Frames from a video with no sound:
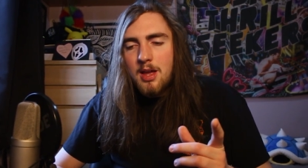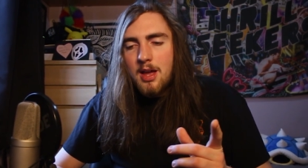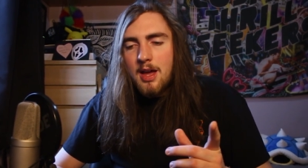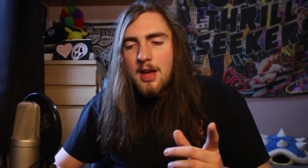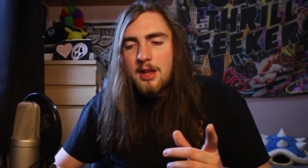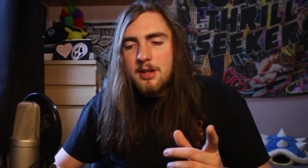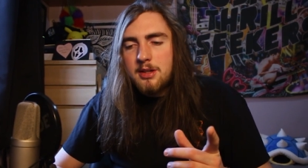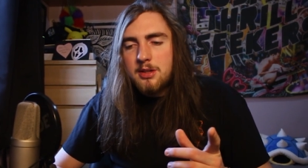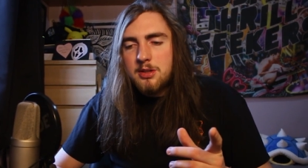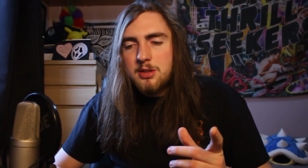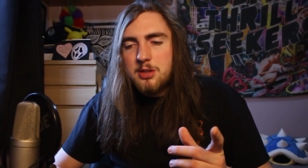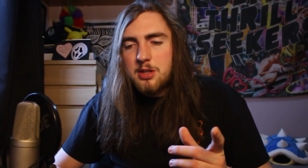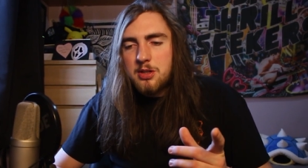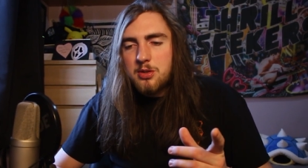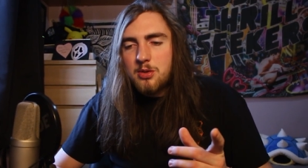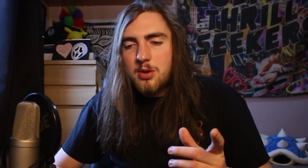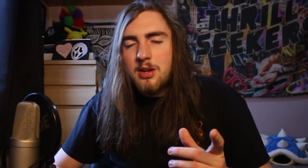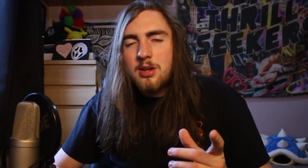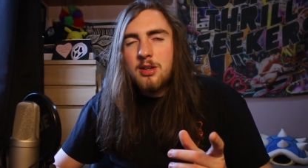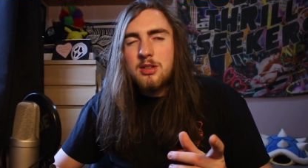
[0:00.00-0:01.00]
and to
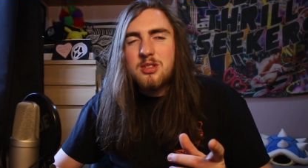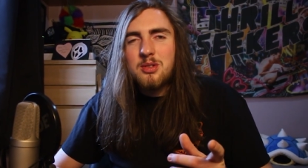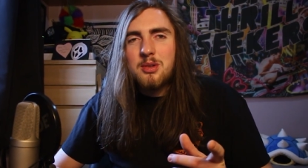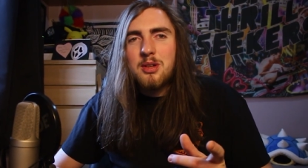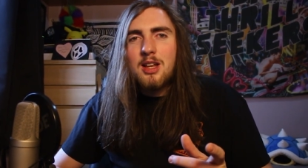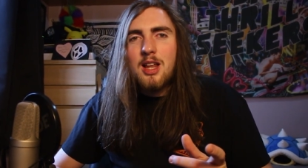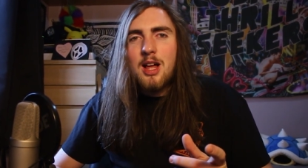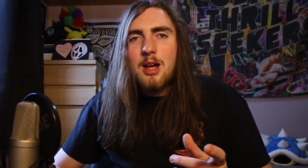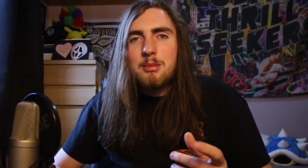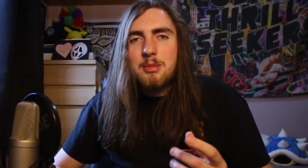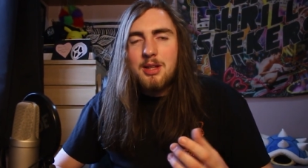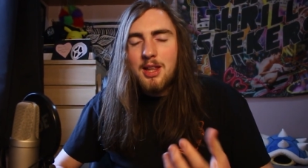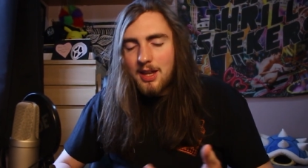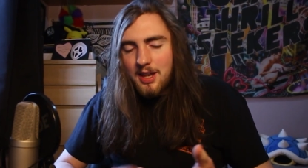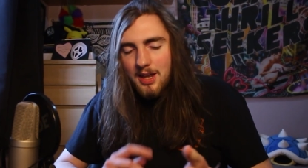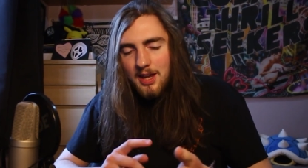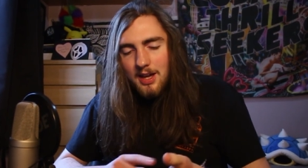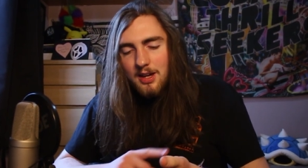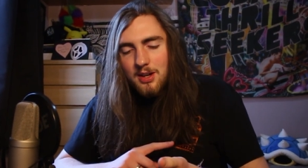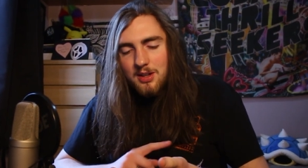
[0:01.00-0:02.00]
try not to alarm
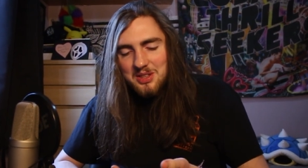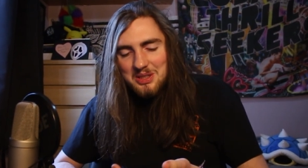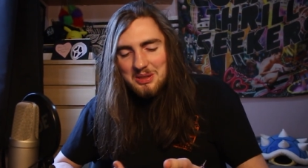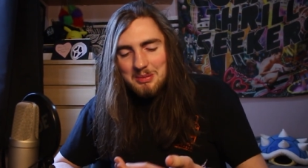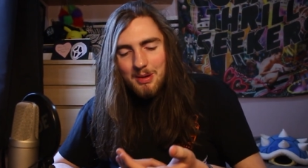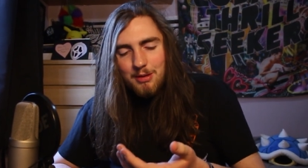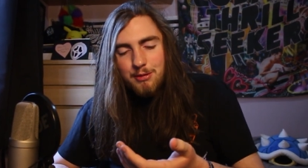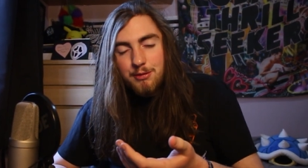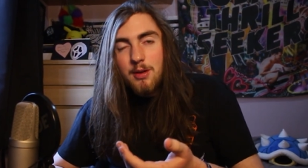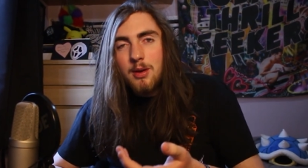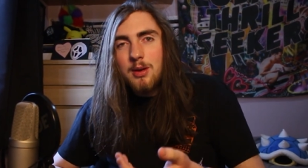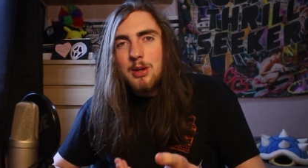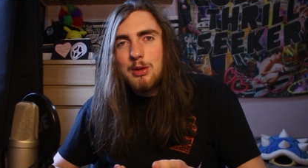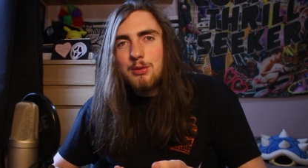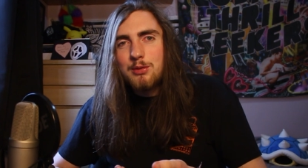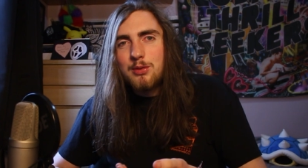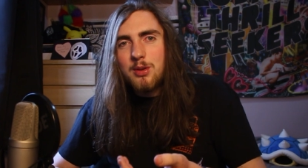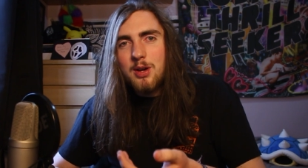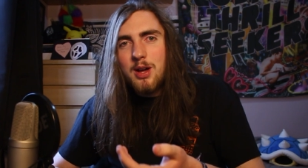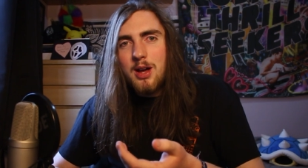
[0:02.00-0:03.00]
Lily, I looked on my phone
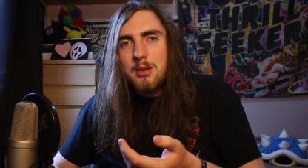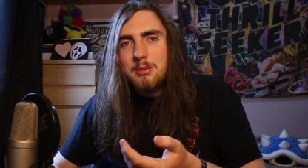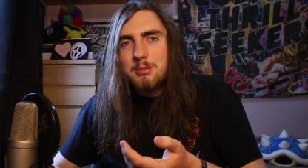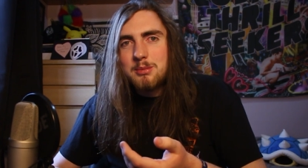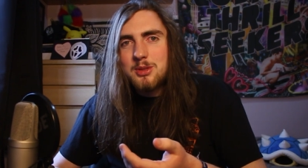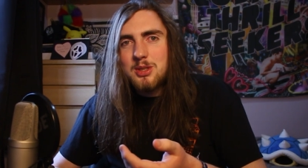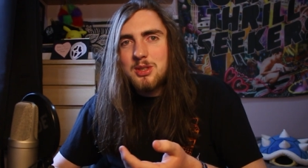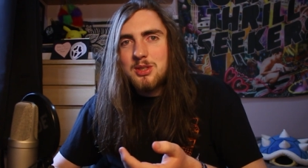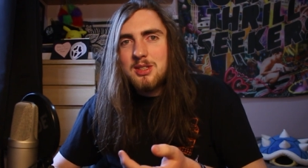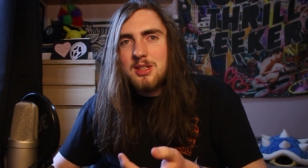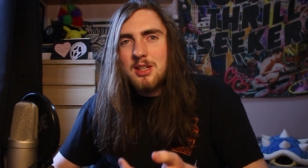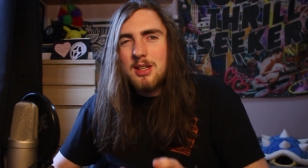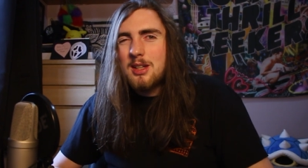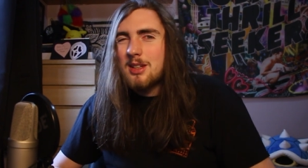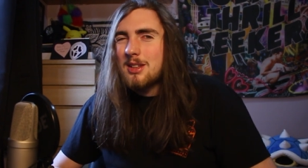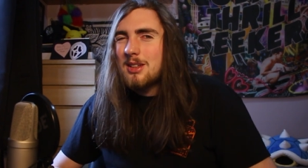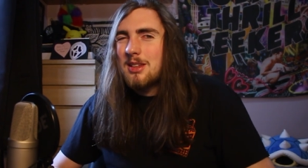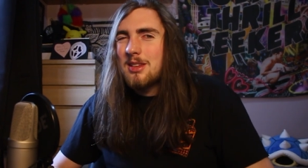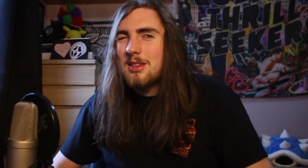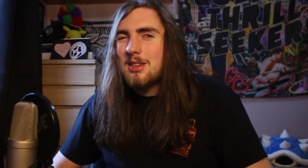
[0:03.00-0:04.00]
and thought, I'm just
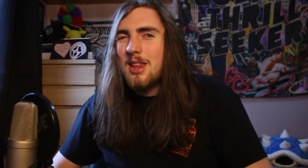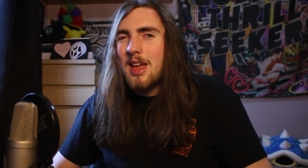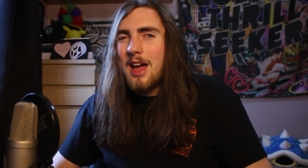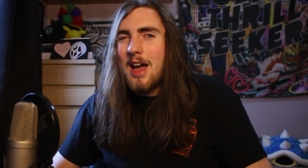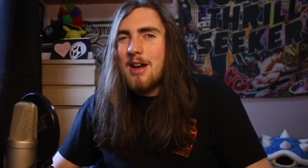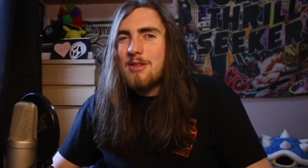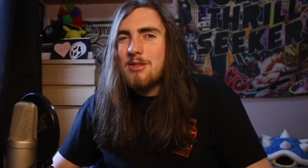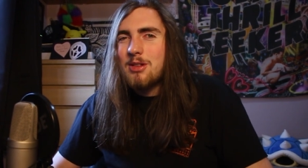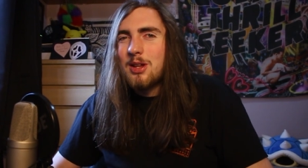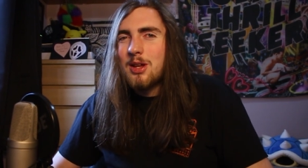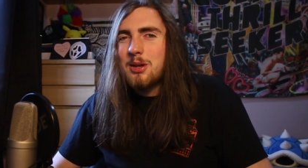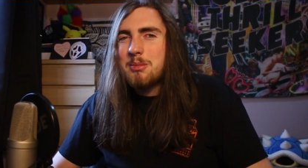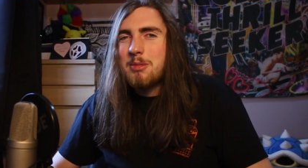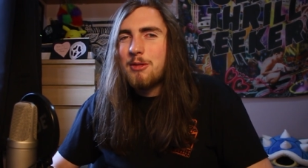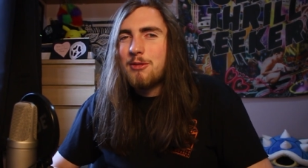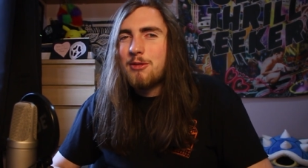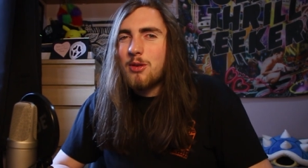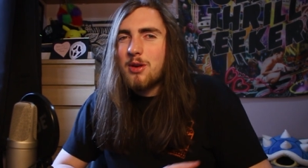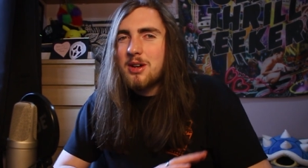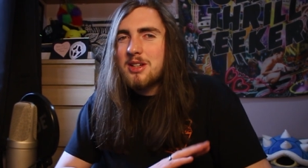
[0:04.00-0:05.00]
gonna have a look
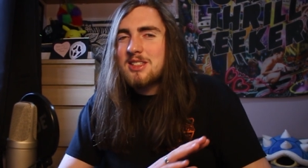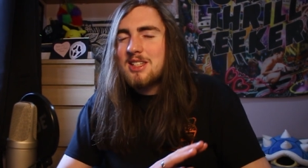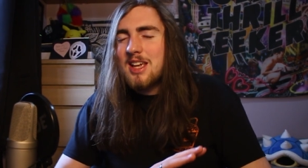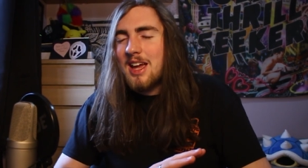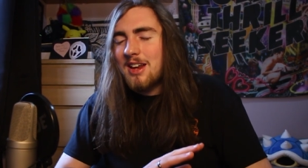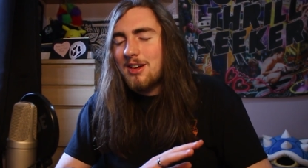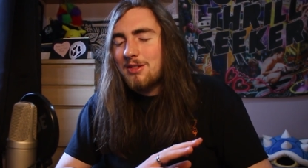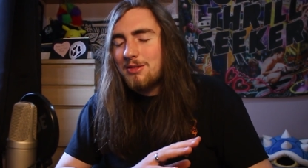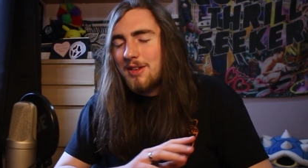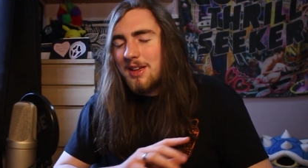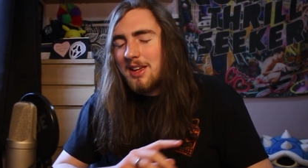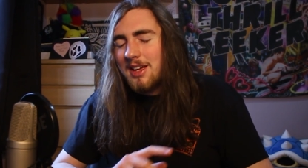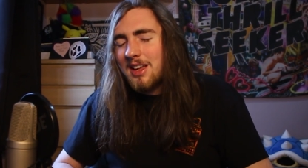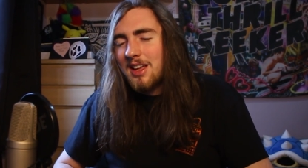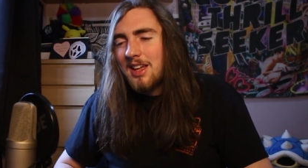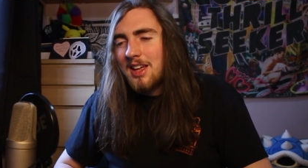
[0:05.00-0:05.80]
before I say anything.